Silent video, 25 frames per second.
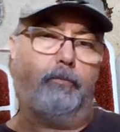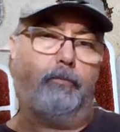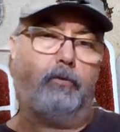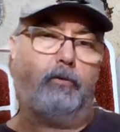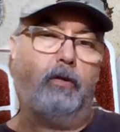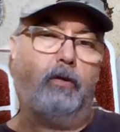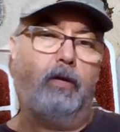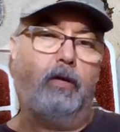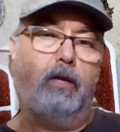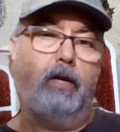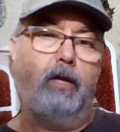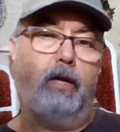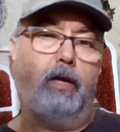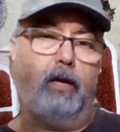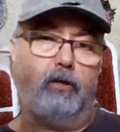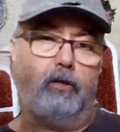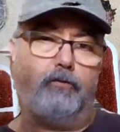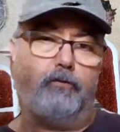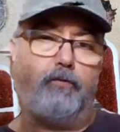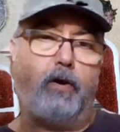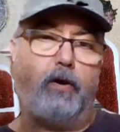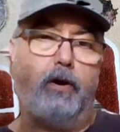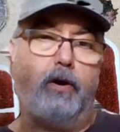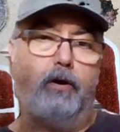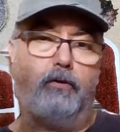as far
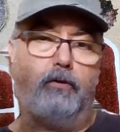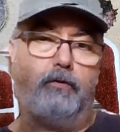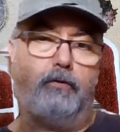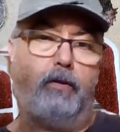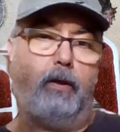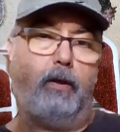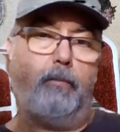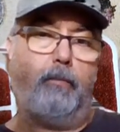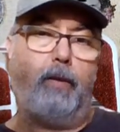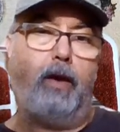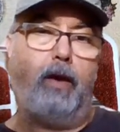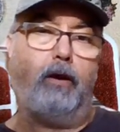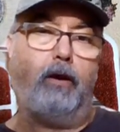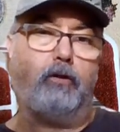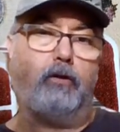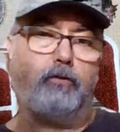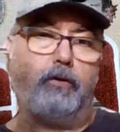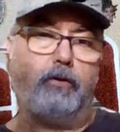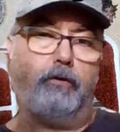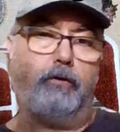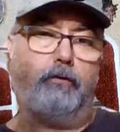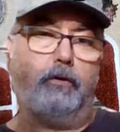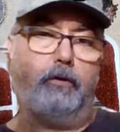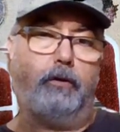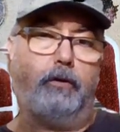as the magazine
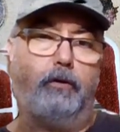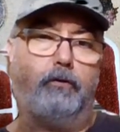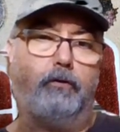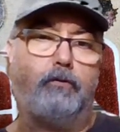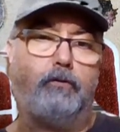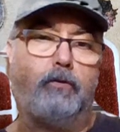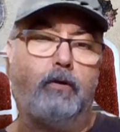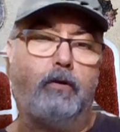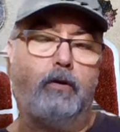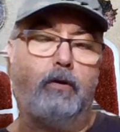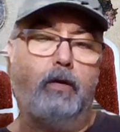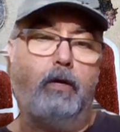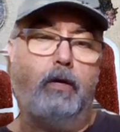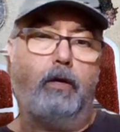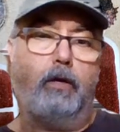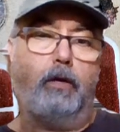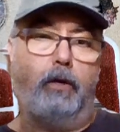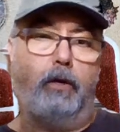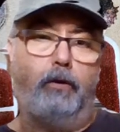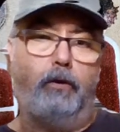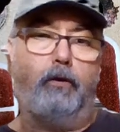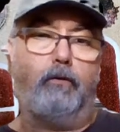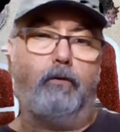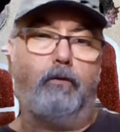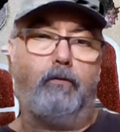release in this
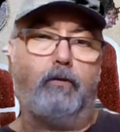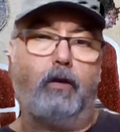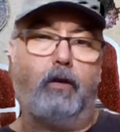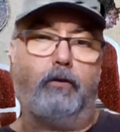country.